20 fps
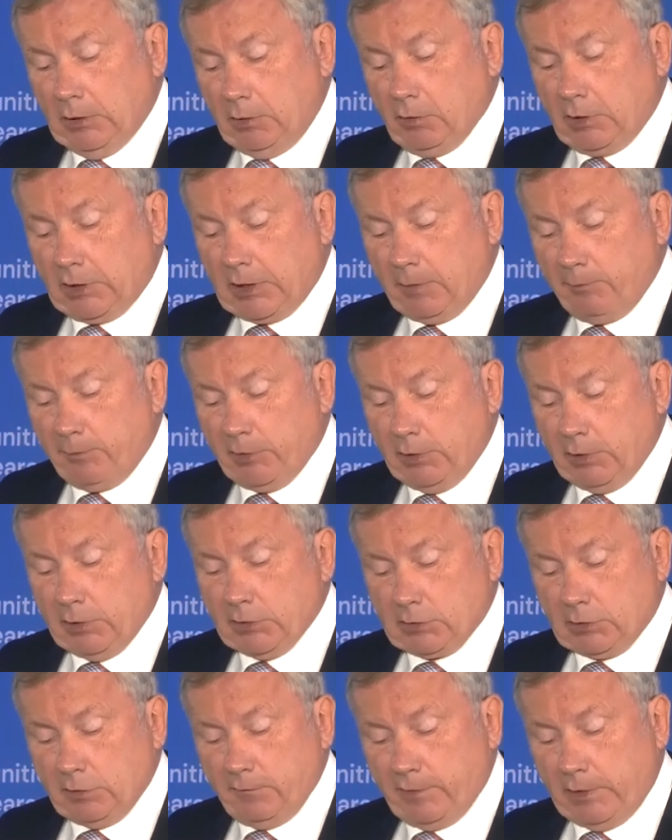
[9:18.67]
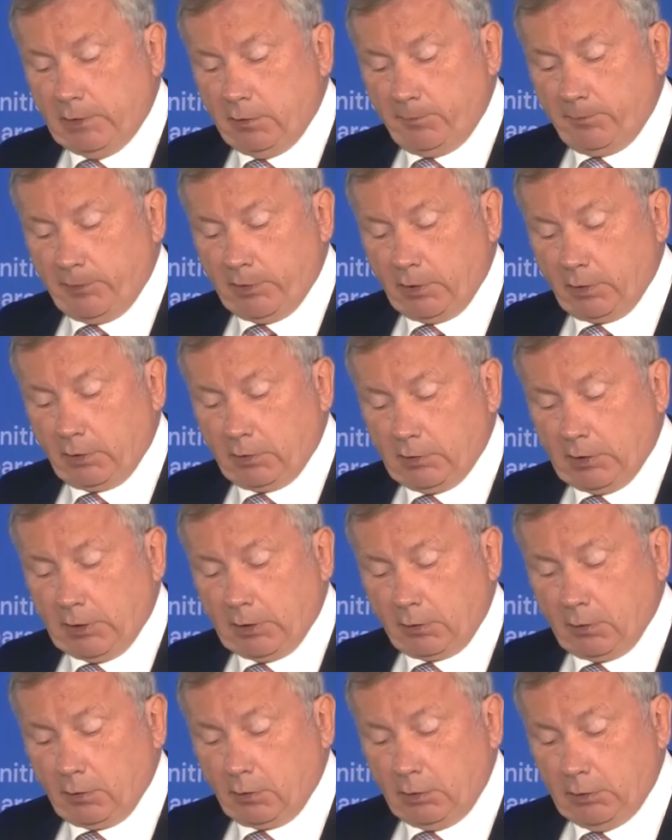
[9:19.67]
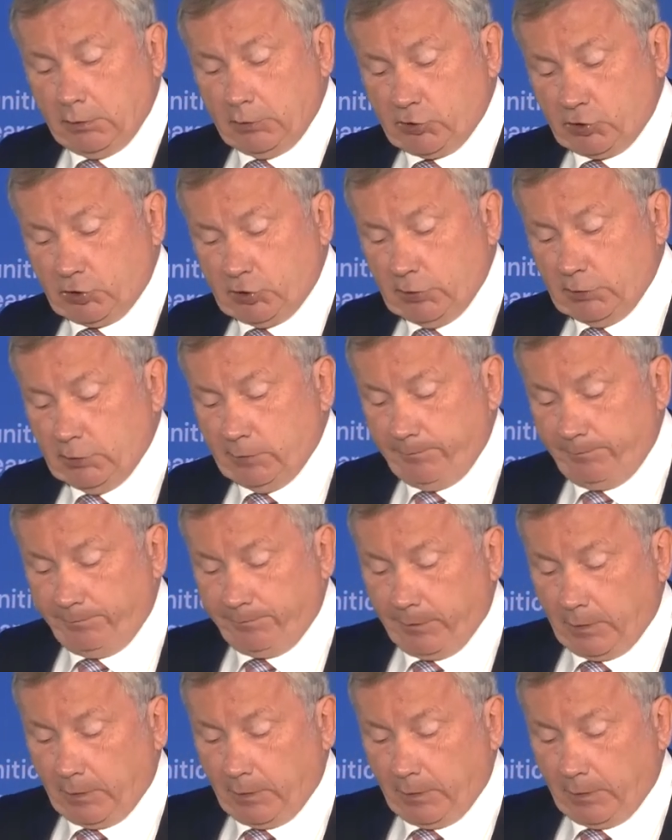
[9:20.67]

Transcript: to companies developing technology,